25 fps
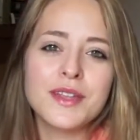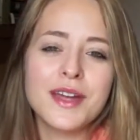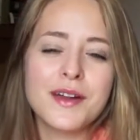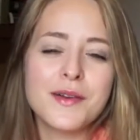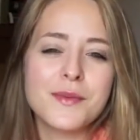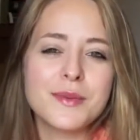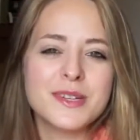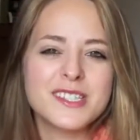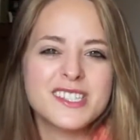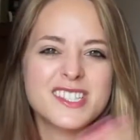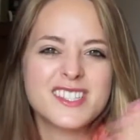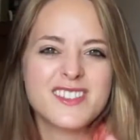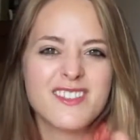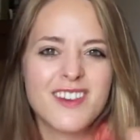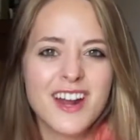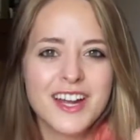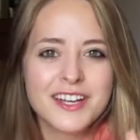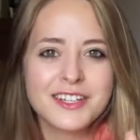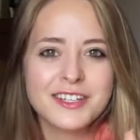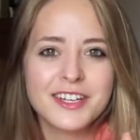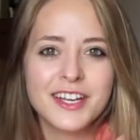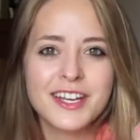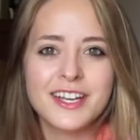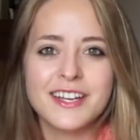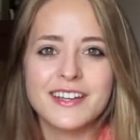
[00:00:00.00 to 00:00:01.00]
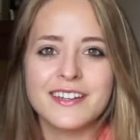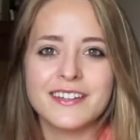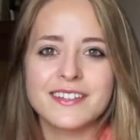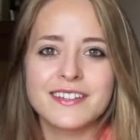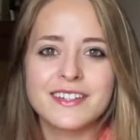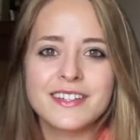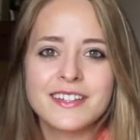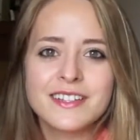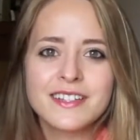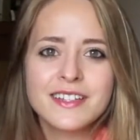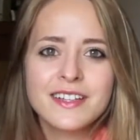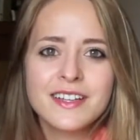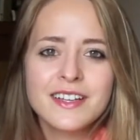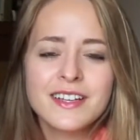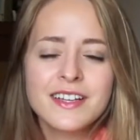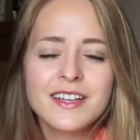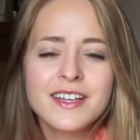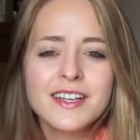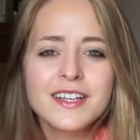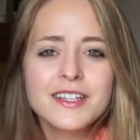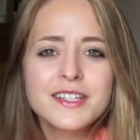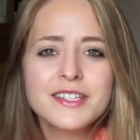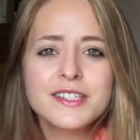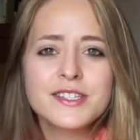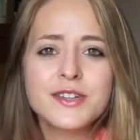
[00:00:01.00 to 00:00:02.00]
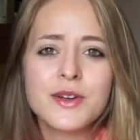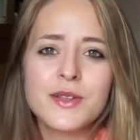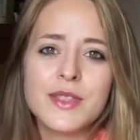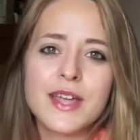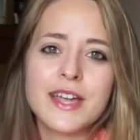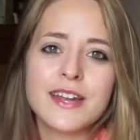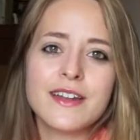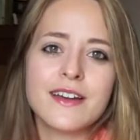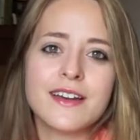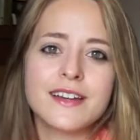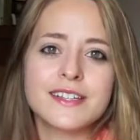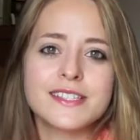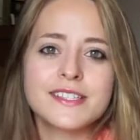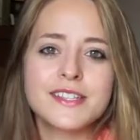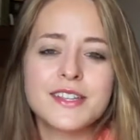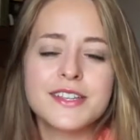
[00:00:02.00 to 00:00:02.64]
They're a bit scratchy and just not that nice.